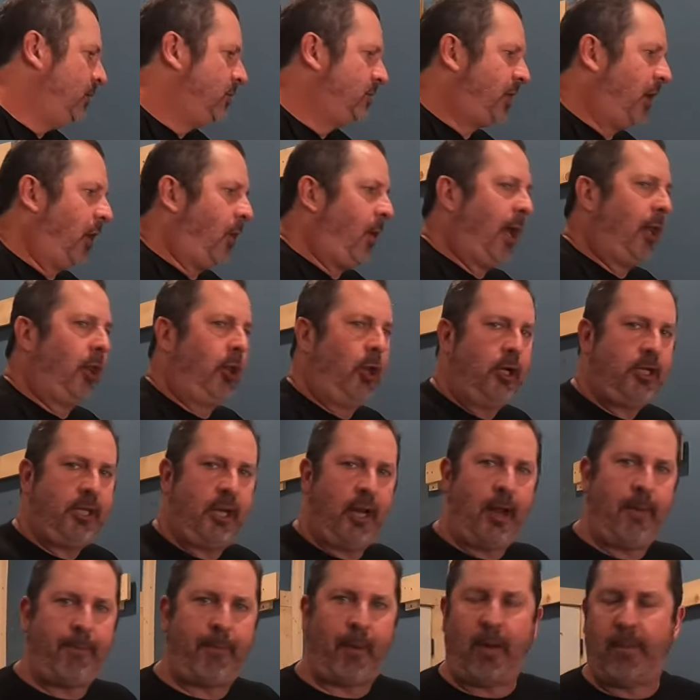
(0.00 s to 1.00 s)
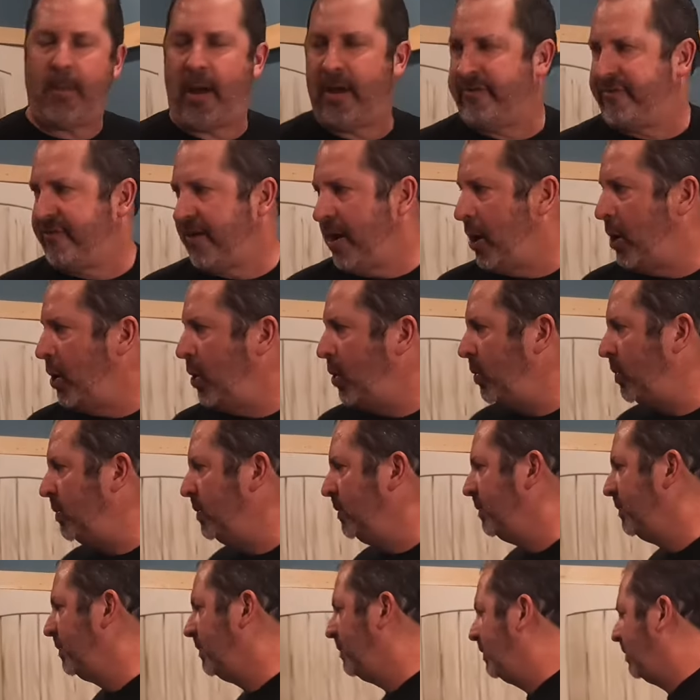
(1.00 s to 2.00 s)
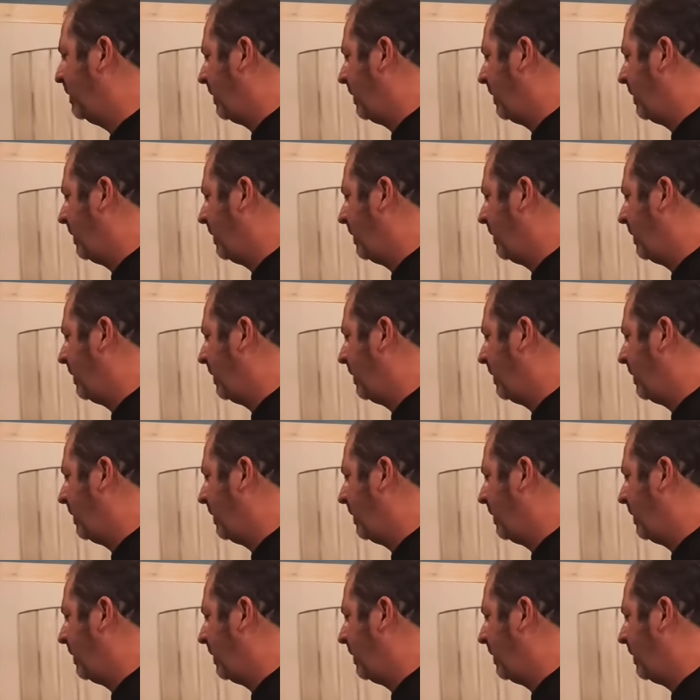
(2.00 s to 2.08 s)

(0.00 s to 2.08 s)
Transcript: So I looked it up on my phone,